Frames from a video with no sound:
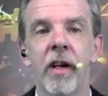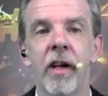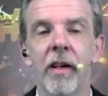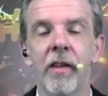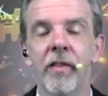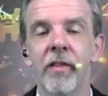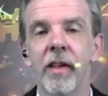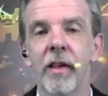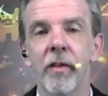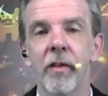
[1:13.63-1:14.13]

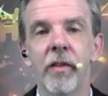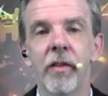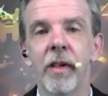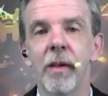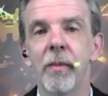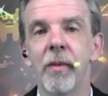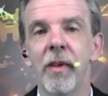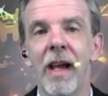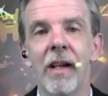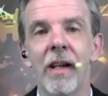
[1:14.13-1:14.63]
sales
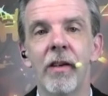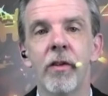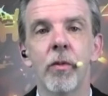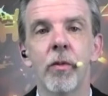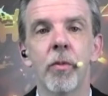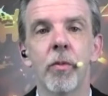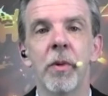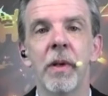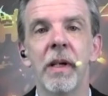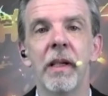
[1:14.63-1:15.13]
teams had to
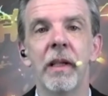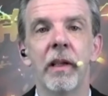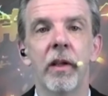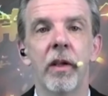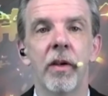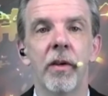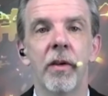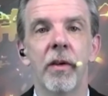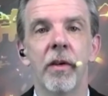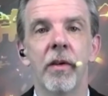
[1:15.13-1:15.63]

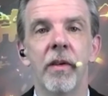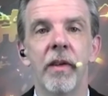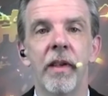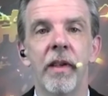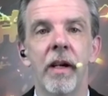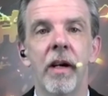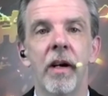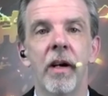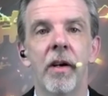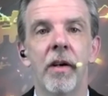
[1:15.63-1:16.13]
relearn
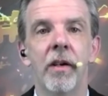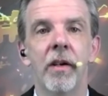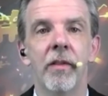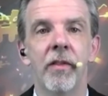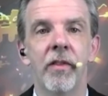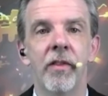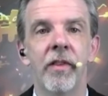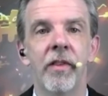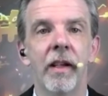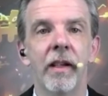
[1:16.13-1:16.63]
the art of
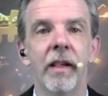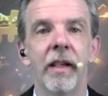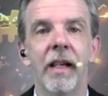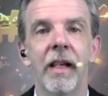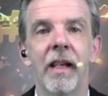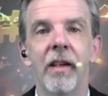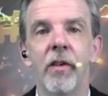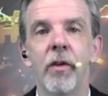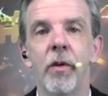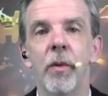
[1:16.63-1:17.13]
selling
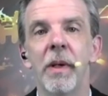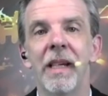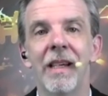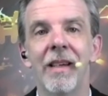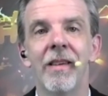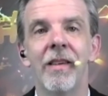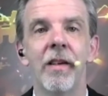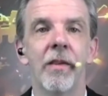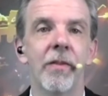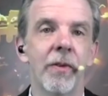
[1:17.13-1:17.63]
and doing it
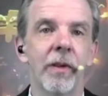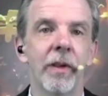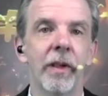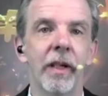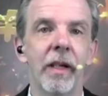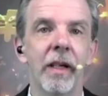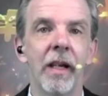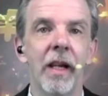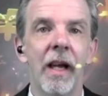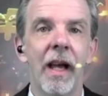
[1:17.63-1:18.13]

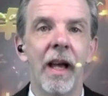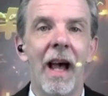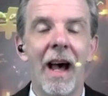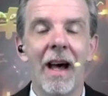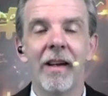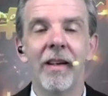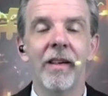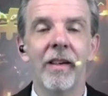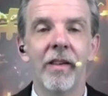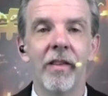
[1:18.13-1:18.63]
differently
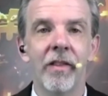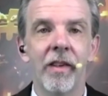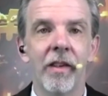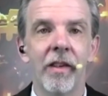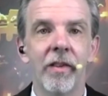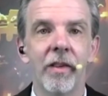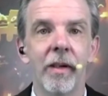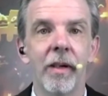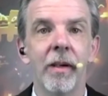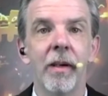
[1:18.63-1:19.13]
out of
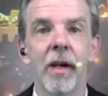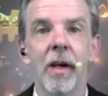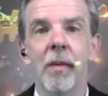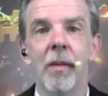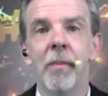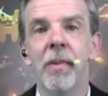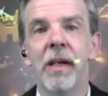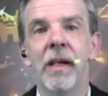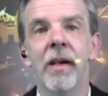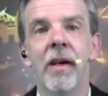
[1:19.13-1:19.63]
necessity
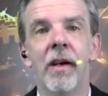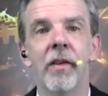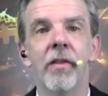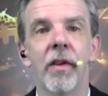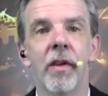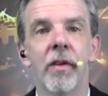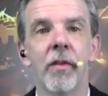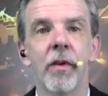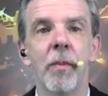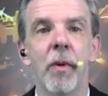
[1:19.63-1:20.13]
because of
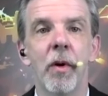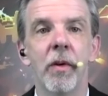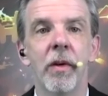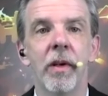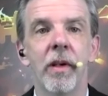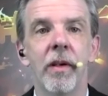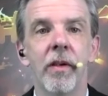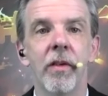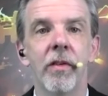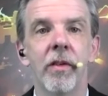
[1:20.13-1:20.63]
the remote
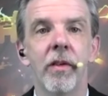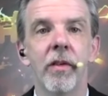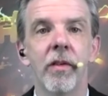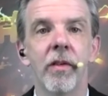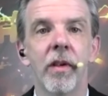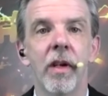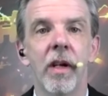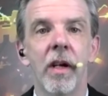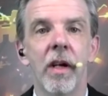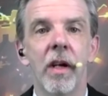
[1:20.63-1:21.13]
conditions.
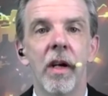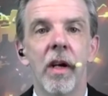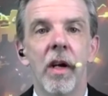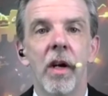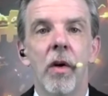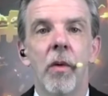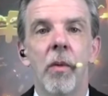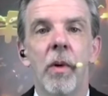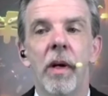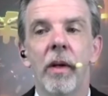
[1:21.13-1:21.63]

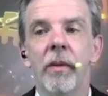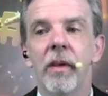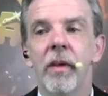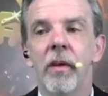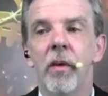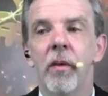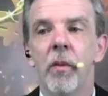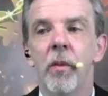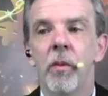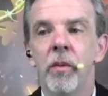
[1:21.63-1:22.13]
Well,
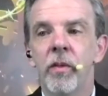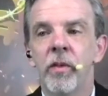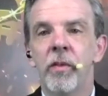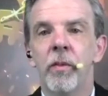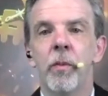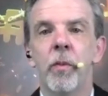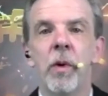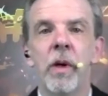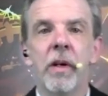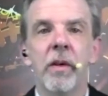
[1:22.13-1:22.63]

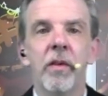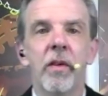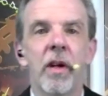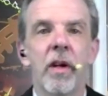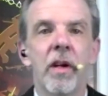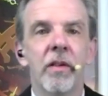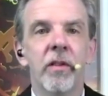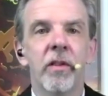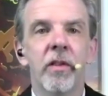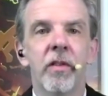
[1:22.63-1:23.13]
we're
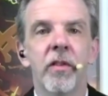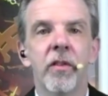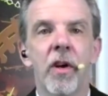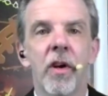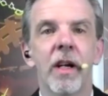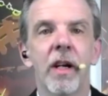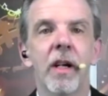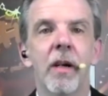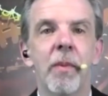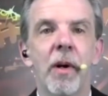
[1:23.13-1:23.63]
not just
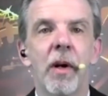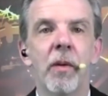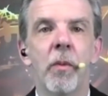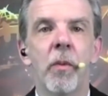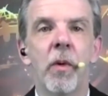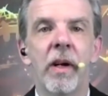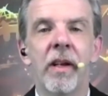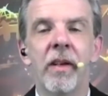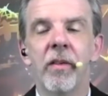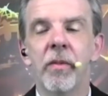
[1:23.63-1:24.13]
talking about
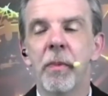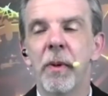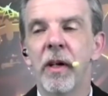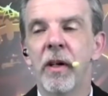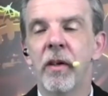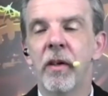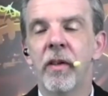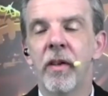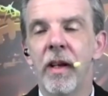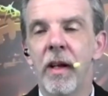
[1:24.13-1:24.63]
what has been
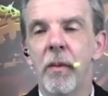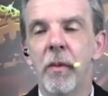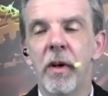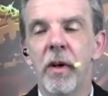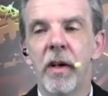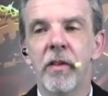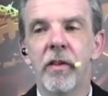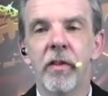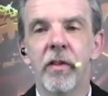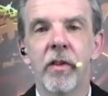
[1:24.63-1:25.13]
today. We're
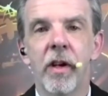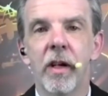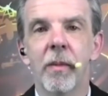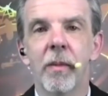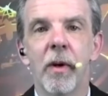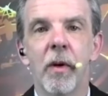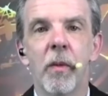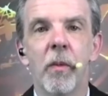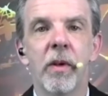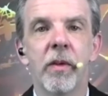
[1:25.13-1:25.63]
not just talking
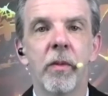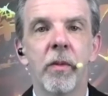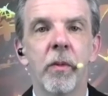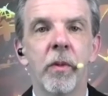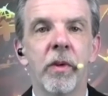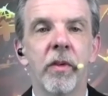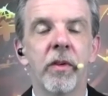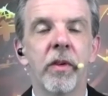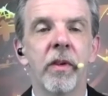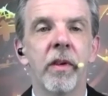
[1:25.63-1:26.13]
about what
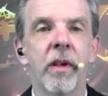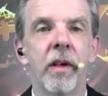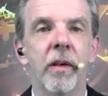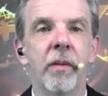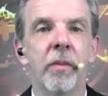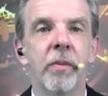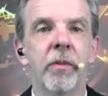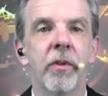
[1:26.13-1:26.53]
was the